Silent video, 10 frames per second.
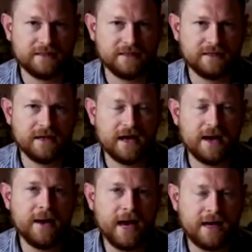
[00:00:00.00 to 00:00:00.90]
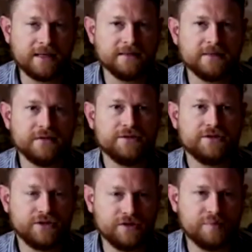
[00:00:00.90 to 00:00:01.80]
a man
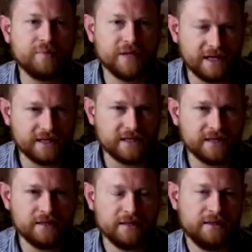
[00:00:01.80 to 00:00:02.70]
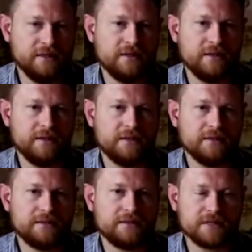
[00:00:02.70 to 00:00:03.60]
should be
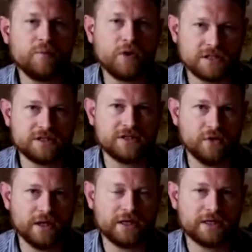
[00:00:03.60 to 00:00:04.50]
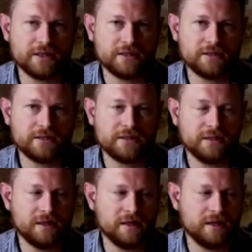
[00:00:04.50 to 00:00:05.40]
somewhat stoic,
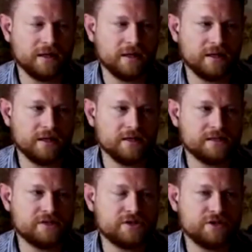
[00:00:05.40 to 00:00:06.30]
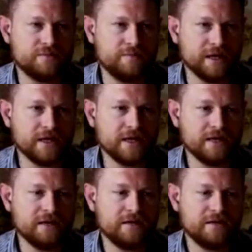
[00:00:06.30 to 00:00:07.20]
should
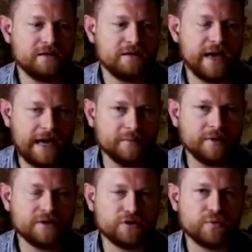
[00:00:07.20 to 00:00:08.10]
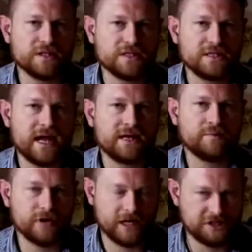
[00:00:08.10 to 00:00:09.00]
be able to withstand
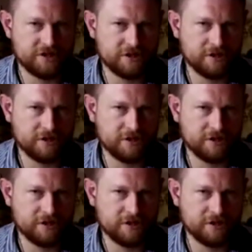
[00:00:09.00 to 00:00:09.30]
pressure,